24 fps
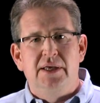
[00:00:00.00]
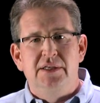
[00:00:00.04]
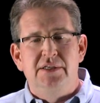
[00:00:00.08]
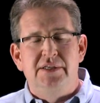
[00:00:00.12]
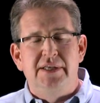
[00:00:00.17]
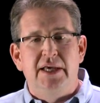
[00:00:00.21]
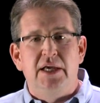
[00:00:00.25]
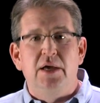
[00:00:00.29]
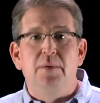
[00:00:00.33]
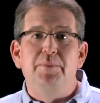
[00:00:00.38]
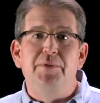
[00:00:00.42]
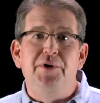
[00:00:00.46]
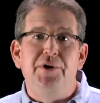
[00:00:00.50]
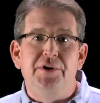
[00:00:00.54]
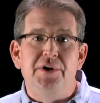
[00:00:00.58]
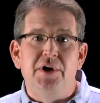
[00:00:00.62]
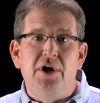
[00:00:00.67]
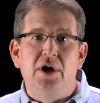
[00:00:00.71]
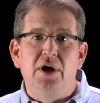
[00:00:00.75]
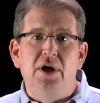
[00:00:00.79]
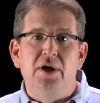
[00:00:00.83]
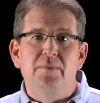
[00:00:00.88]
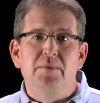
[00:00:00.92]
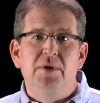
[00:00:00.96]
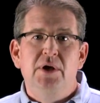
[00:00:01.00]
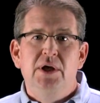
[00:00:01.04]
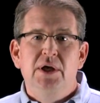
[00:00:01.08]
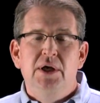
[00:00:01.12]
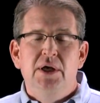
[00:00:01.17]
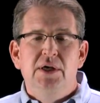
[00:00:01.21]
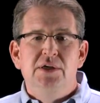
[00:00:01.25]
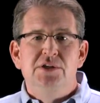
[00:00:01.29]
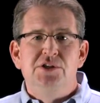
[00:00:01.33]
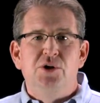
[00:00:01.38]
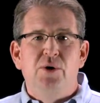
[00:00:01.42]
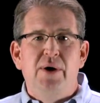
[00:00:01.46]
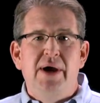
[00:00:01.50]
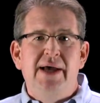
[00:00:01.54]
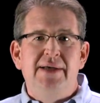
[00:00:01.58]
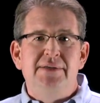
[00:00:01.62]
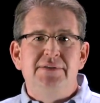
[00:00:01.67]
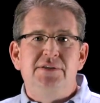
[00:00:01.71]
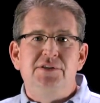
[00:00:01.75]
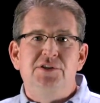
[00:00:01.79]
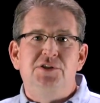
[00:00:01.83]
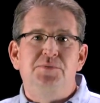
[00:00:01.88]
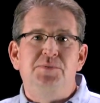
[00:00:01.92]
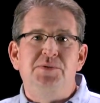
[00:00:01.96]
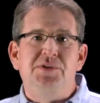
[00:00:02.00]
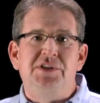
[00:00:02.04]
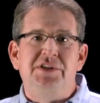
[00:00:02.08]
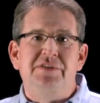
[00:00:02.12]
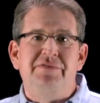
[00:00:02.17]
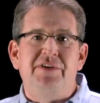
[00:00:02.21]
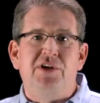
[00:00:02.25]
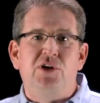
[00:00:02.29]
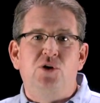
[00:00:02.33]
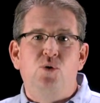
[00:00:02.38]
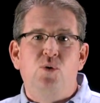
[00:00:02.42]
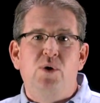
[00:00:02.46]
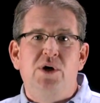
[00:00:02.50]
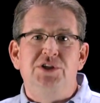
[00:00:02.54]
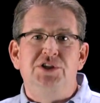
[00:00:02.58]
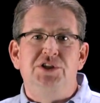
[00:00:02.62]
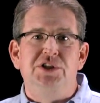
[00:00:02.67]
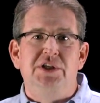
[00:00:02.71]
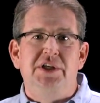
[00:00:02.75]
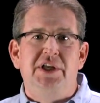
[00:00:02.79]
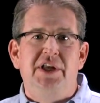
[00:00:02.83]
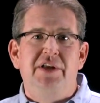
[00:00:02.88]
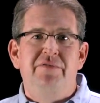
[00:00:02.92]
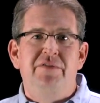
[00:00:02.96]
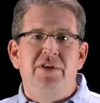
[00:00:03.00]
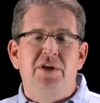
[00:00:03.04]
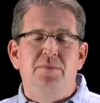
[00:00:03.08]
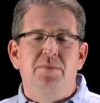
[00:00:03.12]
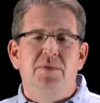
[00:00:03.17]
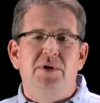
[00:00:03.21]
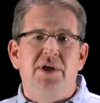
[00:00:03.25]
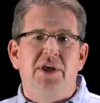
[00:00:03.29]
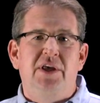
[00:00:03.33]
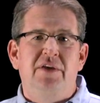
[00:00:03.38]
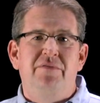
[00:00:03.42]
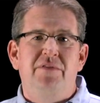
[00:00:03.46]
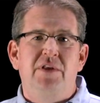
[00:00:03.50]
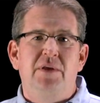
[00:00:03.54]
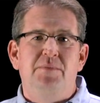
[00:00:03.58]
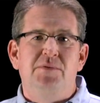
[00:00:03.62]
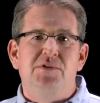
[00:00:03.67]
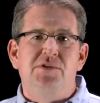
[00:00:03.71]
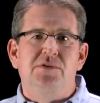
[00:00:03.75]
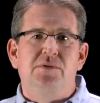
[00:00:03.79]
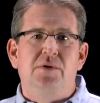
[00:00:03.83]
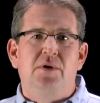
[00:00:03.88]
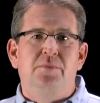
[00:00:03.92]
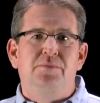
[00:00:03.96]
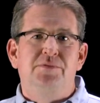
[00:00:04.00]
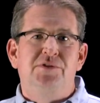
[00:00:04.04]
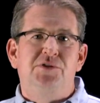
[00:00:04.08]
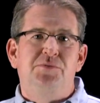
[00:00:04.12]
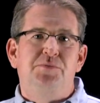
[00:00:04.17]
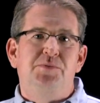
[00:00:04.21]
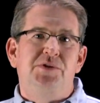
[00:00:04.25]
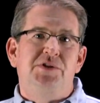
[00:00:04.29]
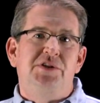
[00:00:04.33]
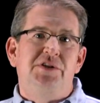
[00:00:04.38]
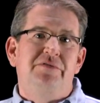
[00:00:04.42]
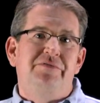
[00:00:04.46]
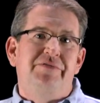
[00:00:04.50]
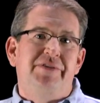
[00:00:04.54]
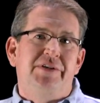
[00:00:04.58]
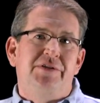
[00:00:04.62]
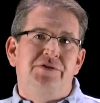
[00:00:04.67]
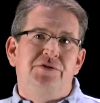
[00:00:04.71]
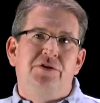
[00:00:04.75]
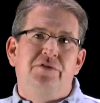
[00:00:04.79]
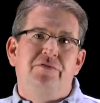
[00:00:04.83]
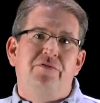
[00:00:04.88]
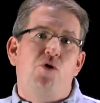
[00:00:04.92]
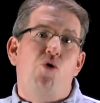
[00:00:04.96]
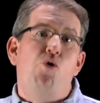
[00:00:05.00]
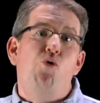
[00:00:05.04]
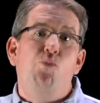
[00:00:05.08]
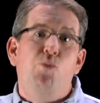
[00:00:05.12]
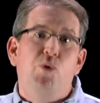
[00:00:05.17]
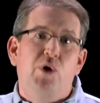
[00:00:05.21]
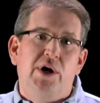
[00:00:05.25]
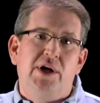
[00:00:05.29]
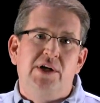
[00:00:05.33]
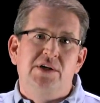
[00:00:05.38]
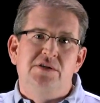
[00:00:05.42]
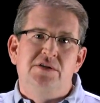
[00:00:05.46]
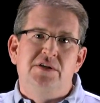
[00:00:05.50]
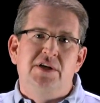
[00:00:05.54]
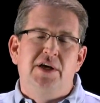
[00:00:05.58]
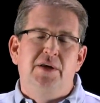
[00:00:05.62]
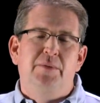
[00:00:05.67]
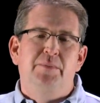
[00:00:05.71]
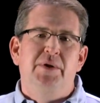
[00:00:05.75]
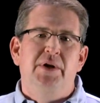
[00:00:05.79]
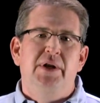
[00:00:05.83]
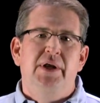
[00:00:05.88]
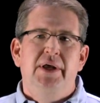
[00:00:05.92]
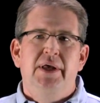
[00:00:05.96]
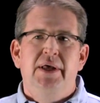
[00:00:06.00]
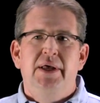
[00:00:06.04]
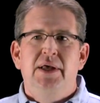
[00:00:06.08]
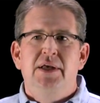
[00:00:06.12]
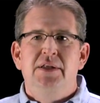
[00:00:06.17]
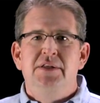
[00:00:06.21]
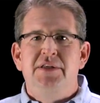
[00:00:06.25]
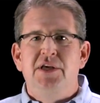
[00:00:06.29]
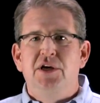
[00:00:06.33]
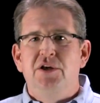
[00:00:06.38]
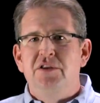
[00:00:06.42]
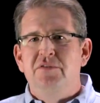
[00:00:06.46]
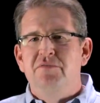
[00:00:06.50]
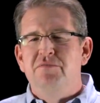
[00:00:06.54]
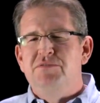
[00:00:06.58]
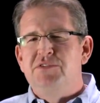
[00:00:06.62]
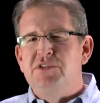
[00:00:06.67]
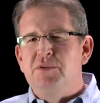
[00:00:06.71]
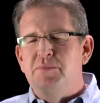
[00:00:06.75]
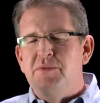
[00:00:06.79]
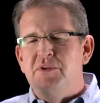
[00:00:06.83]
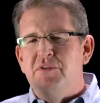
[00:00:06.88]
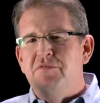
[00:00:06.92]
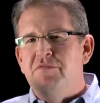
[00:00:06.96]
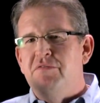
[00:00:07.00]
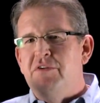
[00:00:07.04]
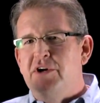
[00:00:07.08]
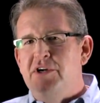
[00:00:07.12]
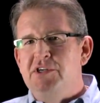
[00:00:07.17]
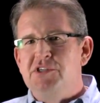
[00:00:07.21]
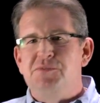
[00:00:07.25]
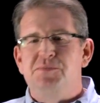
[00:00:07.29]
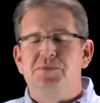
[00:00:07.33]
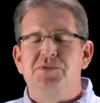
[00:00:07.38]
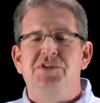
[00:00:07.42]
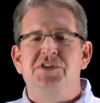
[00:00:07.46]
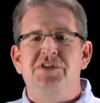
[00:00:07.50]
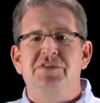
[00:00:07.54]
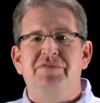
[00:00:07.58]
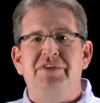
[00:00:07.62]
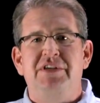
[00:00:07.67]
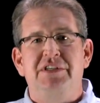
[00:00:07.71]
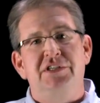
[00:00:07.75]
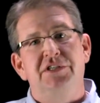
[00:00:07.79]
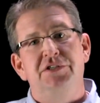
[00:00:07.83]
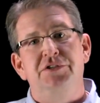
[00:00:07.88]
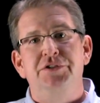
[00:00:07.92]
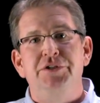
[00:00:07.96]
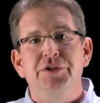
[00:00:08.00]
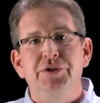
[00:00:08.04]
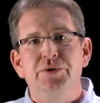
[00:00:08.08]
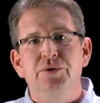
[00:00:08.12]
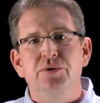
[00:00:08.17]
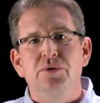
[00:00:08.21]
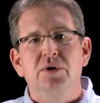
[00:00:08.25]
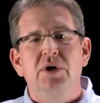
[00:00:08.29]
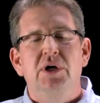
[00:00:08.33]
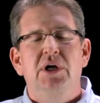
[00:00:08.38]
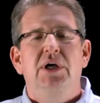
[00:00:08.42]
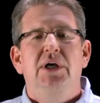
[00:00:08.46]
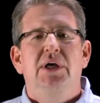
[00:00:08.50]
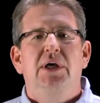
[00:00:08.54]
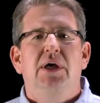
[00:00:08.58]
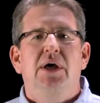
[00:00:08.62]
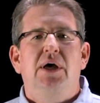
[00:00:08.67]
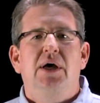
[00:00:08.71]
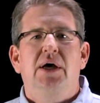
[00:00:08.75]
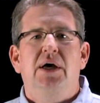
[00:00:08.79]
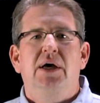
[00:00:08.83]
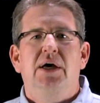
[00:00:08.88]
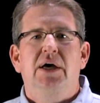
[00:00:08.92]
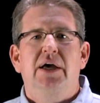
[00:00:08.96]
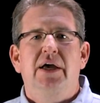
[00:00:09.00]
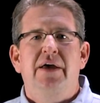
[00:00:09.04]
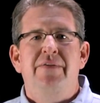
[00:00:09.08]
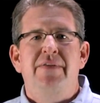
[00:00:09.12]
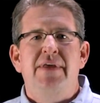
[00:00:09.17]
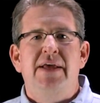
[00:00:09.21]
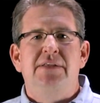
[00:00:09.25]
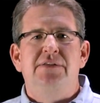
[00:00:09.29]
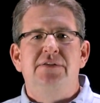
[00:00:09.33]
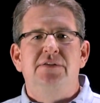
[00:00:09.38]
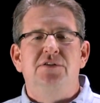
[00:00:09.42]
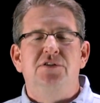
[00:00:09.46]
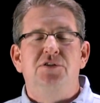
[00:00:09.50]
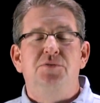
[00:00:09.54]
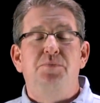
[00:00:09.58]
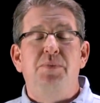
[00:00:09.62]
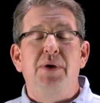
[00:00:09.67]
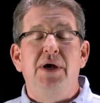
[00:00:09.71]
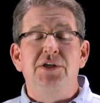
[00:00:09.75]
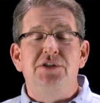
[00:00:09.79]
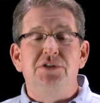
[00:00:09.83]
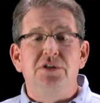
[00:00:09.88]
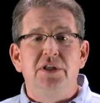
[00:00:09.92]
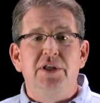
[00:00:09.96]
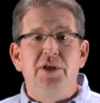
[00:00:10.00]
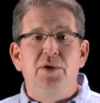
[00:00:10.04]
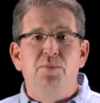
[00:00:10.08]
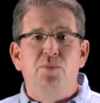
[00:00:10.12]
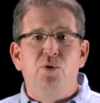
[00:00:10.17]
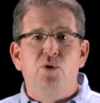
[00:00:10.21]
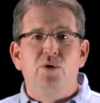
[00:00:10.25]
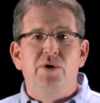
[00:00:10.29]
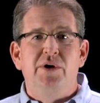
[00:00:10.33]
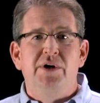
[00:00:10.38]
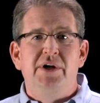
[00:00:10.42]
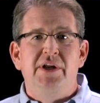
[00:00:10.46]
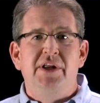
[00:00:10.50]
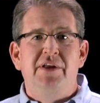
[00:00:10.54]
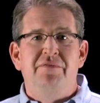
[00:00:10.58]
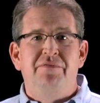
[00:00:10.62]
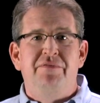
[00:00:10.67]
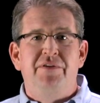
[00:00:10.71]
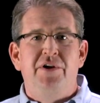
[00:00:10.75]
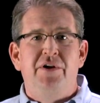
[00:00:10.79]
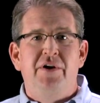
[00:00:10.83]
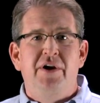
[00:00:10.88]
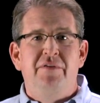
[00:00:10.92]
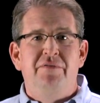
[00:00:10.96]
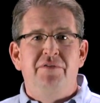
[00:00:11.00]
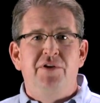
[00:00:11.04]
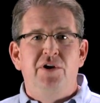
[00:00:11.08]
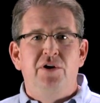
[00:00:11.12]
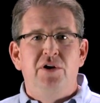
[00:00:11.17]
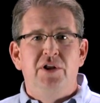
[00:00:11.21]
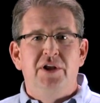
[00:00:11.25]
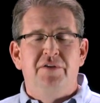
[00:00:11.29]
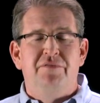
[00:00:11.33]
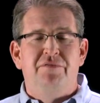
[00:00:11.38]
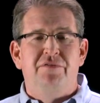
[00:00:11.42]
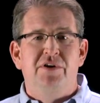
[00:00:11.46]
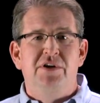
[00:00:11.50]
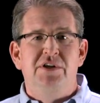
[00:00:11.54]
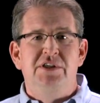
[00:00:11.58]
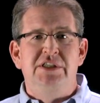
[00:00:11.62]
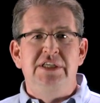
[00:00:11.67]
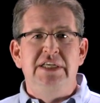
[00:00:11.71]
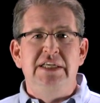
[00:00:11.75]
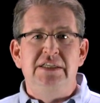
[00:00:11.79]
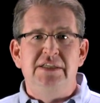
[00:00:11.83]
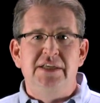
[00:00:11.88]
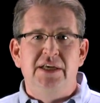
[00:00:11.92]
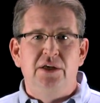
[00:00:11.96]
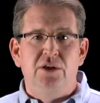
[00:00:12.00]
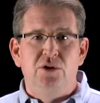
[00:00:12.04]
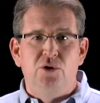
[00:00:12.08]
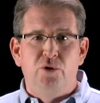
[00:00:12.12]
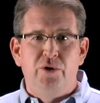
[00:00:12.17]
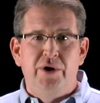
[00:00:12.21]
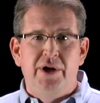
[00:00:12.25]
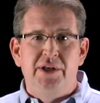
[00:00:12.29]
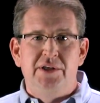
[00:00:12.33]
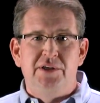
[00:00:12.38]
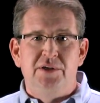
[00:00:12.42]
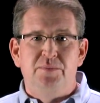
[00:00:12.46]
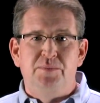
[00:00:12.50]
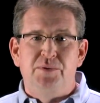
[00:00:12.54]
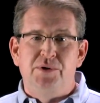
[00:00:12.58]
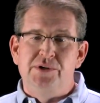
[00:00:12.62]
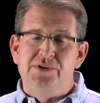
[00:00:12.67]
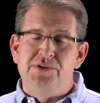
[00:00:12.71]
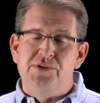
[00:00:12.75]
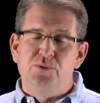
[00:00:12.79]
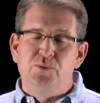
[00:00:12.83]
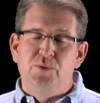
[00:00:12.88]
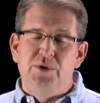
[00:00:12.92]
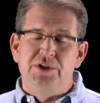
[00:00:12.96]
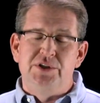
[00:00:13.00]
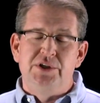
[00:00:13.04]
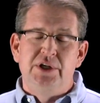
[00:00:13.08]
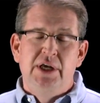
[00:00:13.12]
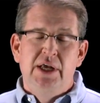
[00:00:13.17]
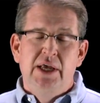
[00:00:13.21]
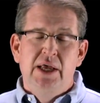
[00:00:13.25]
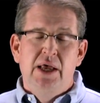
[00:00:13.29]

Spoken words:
take up your time. So ask a specific question. Give them a specific sort of homework assignment. Tell them something very specific to do, and that's especially important if you're looking for a detail-oriented person, which,